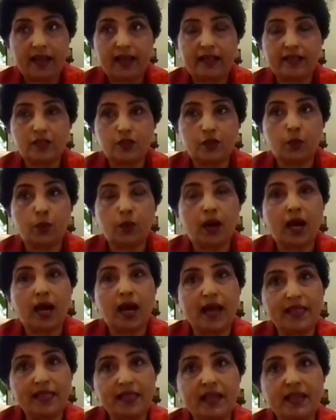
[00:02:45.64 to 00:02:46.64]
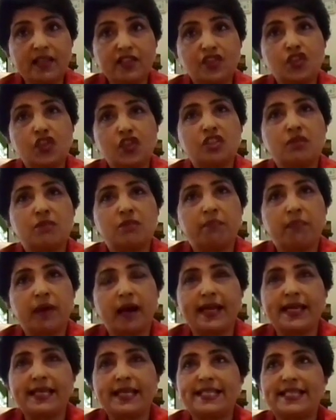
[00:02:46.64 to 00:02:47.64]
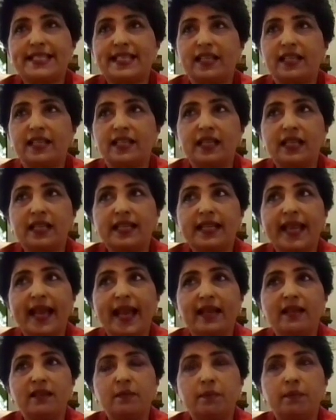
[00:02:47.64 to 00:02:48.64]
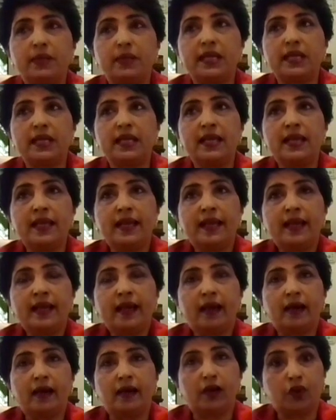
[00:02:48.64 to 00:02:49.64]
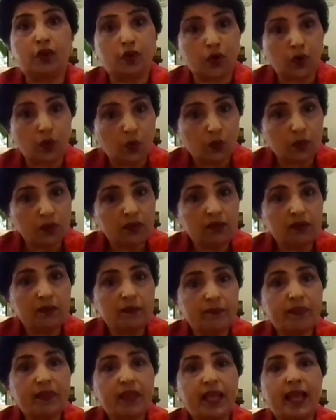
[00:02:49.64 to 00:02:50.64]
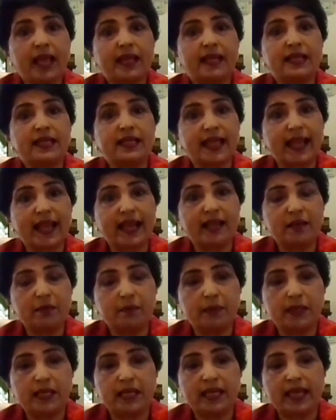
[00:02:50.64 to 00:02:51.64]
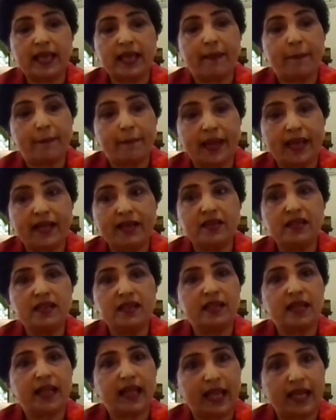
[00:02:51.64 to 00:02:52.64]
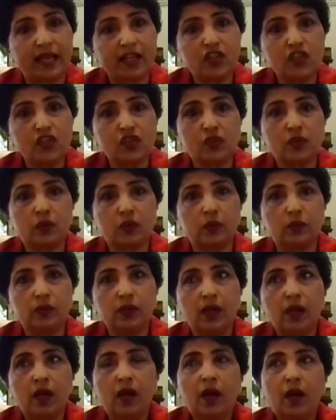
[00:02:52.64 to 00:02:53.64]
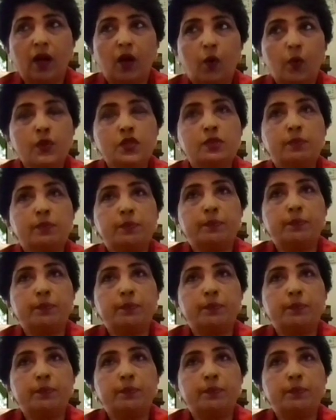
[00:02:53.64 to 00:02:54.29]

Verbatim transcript: So I think it's just a mindset and it can be uh, grown and it can be embedded in any school who is